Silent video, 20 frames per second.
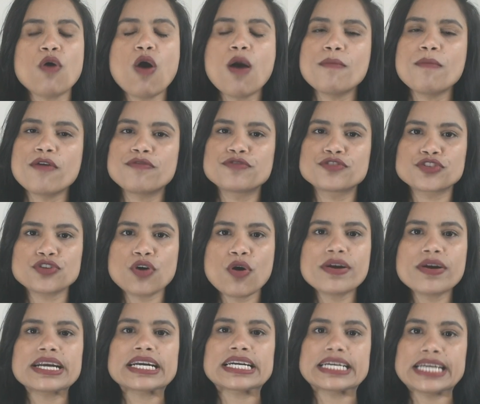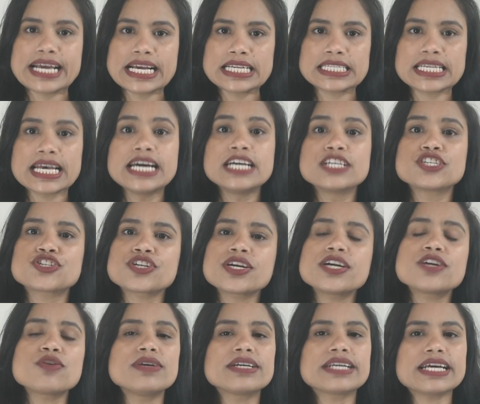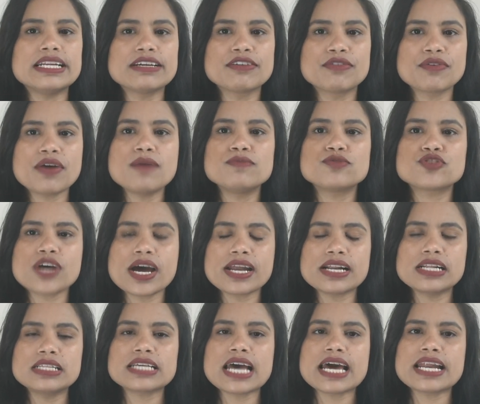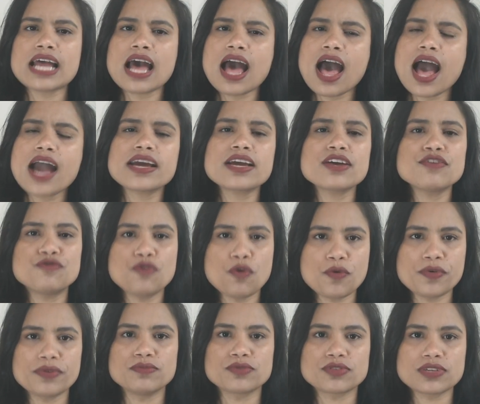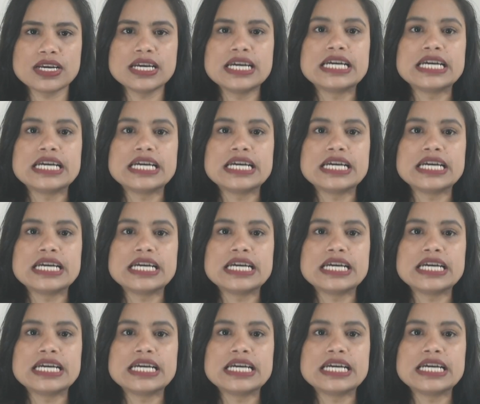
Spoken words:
form of torrent links shared on Telegram channels and hacking forums.